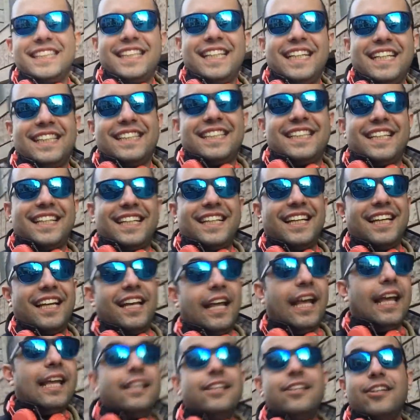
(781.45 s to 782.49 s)
see it
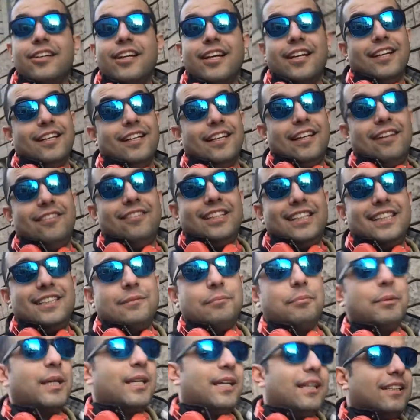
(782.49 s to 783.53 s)
and you're gonna love it
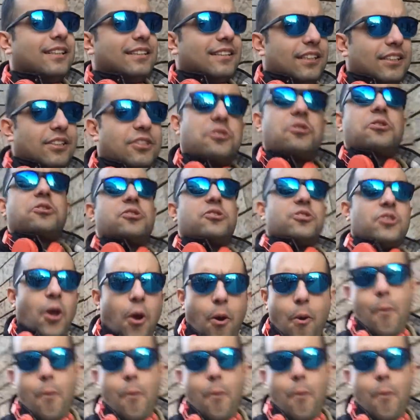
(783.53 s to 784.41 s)
because it's so